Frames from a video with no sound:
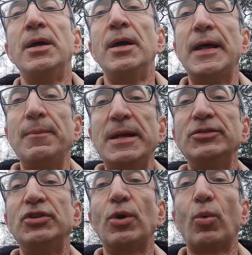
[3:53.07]
that
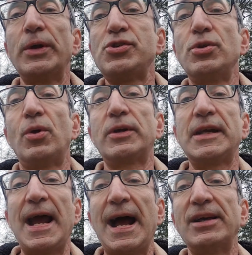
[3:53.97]
means the original
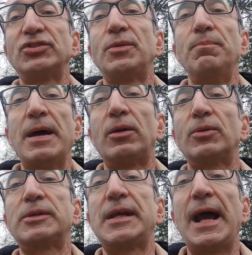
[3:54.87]
cast metal
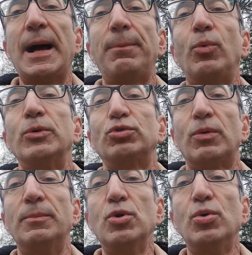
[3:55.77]
cap was
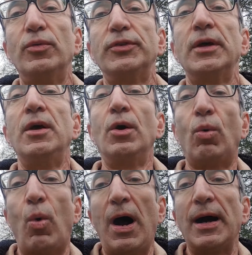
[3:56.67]
removed.
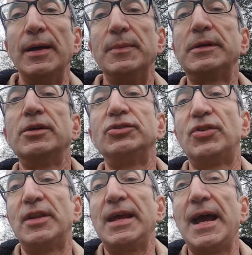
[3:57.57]
Why? Because
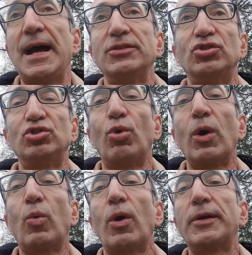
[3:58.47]
they had sewer
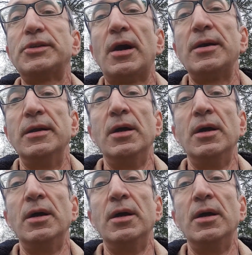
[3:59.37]
work done.